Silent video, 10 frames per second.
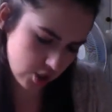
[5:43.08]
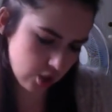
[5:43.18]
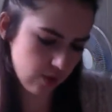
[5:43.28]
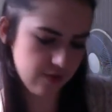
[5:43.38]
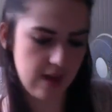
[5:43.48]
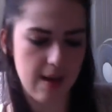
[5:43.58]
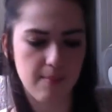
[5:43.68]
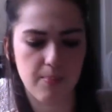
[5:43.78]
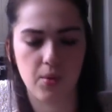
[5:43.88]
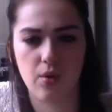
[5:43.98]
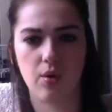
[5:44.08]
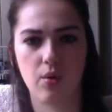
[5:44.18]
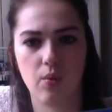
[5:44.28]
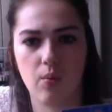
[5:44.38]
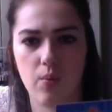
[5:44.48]
two of them, but
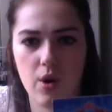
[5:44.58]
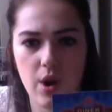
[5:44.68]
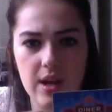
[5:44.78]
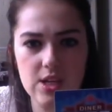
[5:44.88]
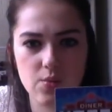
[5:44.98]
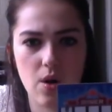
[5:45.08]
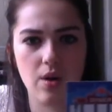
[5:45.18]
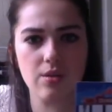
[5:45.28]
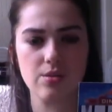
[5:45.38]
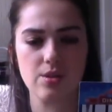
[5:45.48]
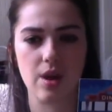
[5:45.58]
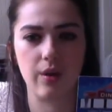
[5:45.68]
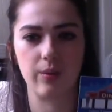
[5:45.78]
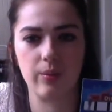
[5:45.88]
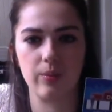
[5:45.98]
one on each one.
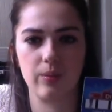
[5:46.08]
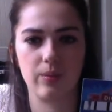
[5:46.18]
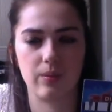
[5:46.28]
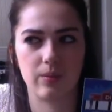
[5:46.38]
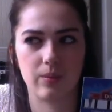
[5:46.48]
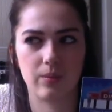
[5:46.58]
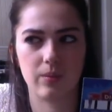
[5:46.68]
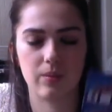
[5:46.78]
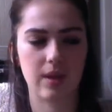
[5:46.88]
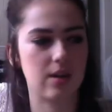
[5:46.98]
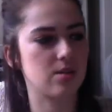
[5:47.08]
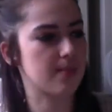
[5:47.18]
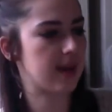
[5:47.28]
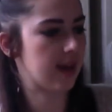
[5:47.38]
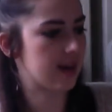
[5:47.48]
So that doesn't
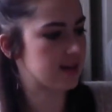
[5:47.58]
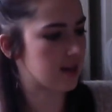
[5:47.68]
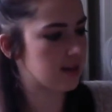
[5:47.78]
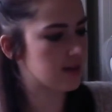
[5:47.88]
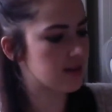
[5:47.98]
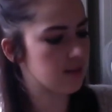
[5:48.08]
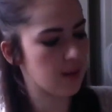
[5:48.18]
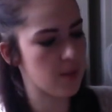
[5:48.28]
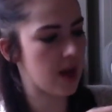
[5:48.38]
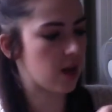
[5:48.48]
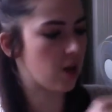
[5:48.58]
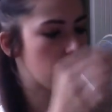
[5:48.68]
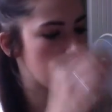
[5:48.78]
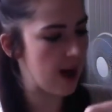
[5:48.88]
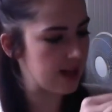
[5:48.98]
make any sense. Maybe I can
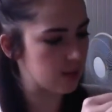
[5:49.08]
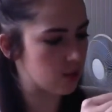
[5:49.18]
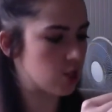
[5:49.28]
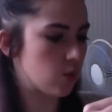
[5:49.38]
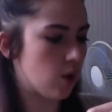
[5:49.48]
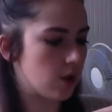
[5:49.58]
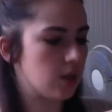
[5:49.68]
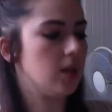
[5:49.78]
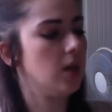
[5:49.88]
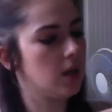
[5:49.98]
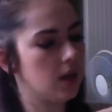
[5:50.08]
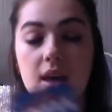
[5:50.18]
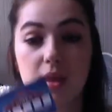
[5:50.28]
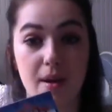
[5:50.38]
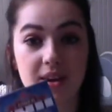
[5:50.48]
combine them onto one.
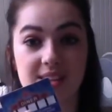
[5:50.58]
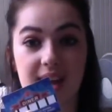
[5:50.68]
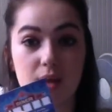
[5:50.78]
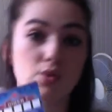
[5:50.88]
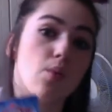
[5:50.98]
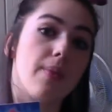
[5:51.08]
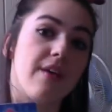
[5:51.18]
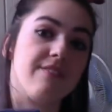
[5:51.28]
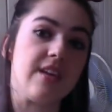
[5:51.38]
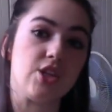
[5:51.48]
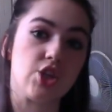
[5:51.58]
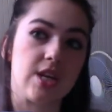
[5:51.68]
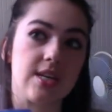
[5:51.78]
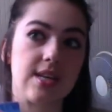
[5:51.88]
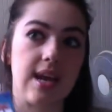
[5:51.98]
The American Diner was one that
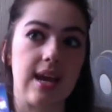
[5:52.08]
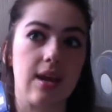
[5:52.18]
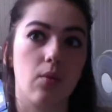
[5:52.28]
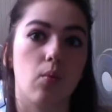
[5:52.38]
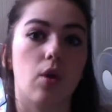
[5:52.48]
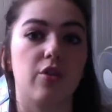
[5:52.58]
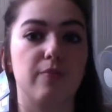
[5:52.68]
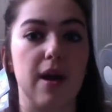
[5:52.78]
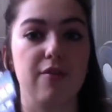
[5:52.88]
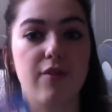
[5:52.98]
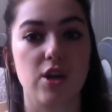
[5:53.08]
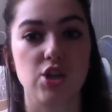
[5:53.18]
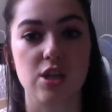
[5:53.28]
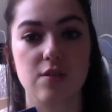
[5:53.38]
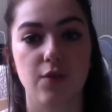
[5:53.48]
featured in one of my
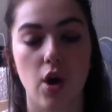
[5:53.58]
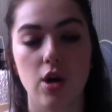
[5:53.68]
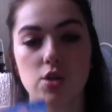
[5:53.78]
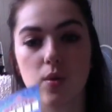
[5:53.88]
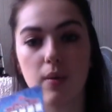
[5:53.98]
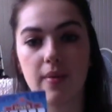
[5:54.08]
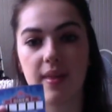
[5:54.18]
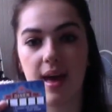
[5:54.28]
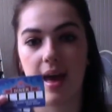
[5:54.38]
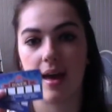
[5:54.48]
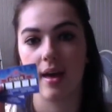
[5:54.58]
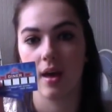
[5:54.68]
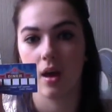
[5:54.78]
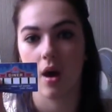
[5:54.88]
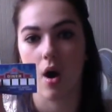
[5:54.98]
freshers vlogs. We went there
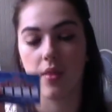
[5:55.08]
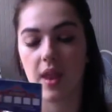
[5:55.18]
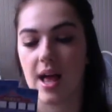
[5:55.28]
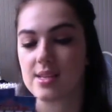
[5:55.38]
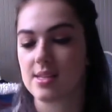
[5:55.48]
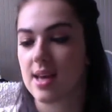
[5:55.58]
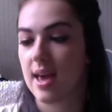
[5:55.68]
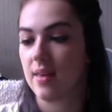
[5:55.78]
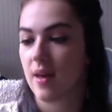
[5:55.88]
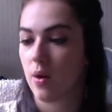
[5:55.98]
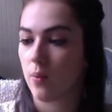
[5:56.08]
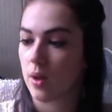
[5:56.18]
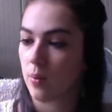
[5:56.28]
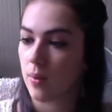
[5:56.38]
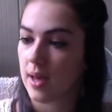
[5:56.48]
on the last day that
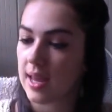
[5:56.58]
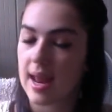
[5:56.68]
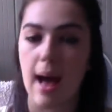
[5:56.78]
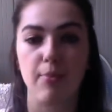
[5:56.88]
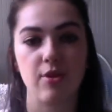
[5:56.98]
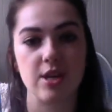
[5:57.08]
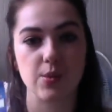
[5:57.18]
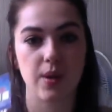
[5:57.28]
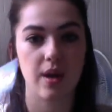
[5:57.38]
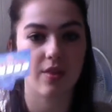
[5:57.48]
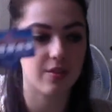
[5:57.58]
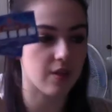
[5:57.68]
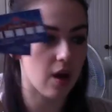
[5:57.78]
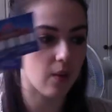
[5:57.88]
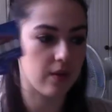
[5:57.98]
we were in Aberystwyth.
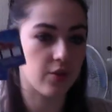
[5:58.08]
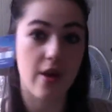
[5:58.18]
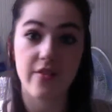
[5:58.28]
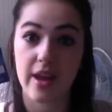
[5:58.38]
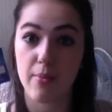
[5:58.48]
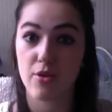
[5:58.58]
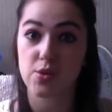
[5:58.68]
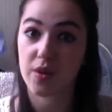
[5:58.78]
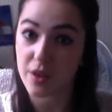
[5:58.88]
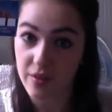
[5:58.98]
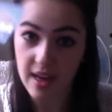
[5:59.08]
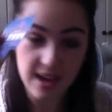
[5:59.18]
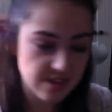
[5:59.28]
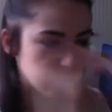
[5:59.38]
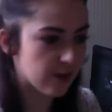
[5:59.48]
So if you're ever in Aberystwyth, go there
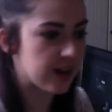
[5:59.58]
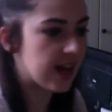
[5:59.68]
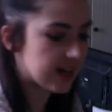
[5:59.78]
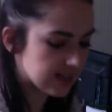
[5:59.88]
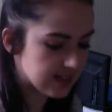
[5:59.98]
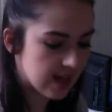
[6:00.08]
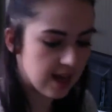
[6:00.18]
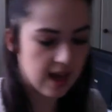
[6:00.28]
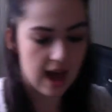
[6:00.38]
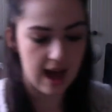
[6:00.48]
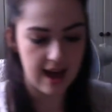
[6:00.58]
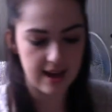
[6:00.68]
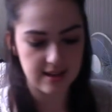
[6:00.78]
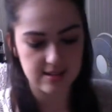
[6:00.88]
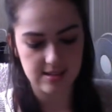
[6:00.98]
because it's very nice.
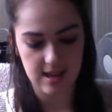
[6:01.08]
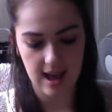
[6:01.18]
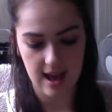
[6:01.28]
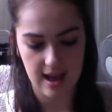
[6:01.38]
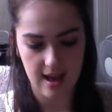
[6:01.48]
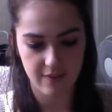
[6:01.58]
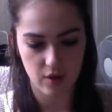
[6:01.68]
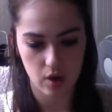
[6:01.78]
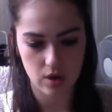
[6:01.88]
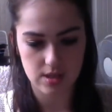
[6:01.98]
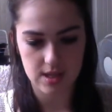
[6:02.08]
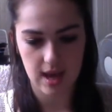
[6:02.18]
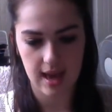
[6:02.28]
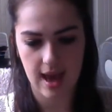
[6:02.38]
And I have got a